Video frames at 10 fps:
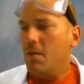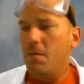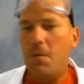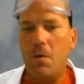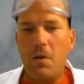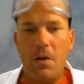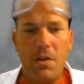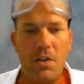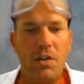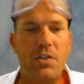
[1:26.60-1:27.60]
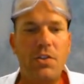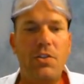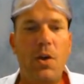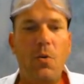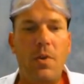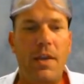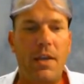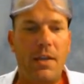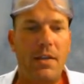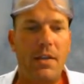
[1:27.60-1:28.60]
for
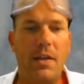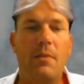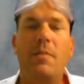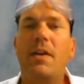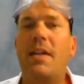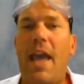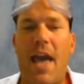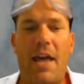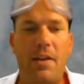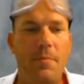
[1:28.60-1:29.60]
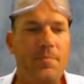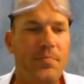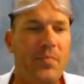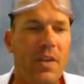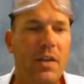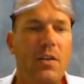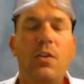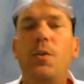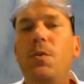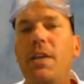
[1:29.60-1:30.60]
showing um, an atom,
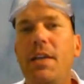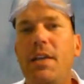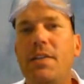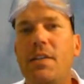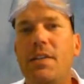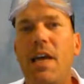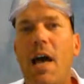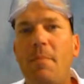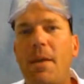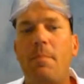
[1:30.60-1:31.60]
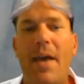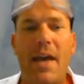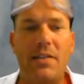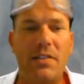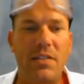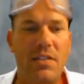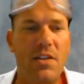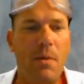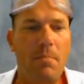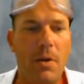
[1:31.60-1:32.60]
including its atomic mass
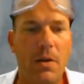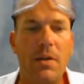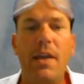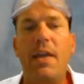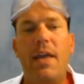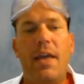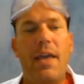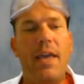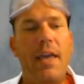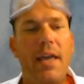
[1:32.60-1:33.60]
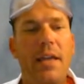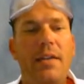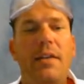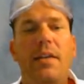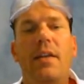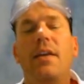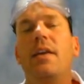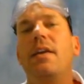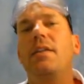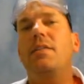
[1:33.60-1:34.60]
number and
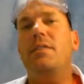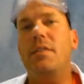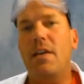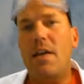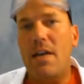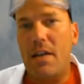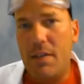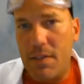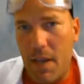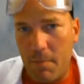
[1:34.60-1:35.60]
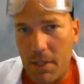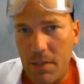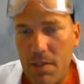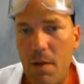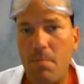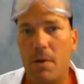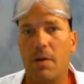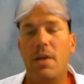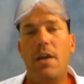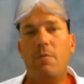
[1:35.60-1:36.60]
its atomic
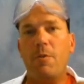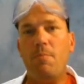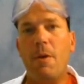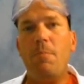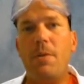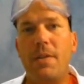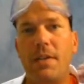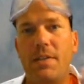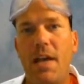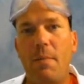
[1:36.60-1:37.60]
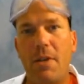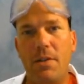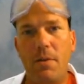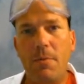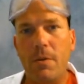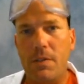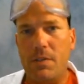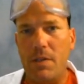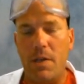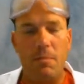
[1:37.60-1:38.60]
number. Remember, the atomic number
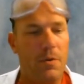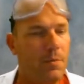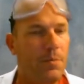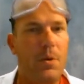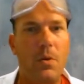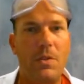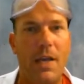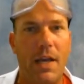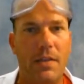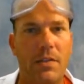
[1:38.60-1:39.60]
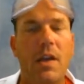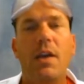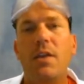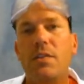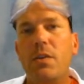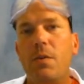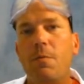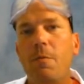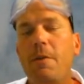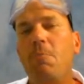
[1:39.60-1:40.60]
is the number of protons. So
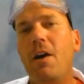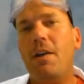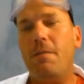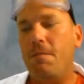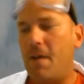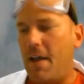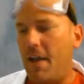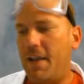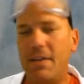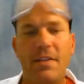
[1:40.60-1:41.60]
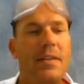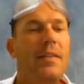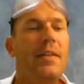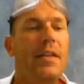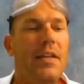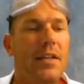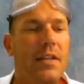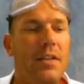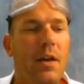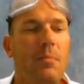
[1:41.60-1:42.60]
if we want to find the
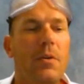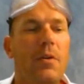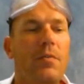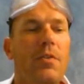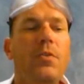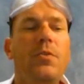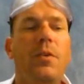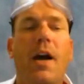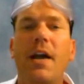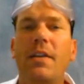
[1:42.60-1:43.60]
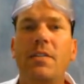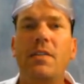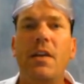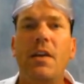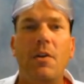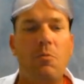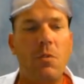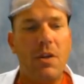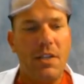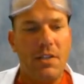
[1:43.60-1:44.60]
number of neutrons,
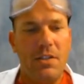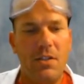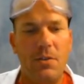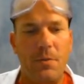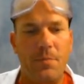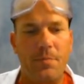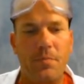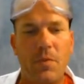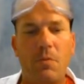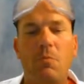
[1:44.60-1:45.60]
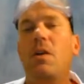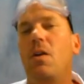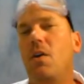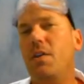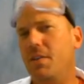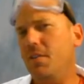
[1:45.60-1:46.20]
what do you do? Well, all you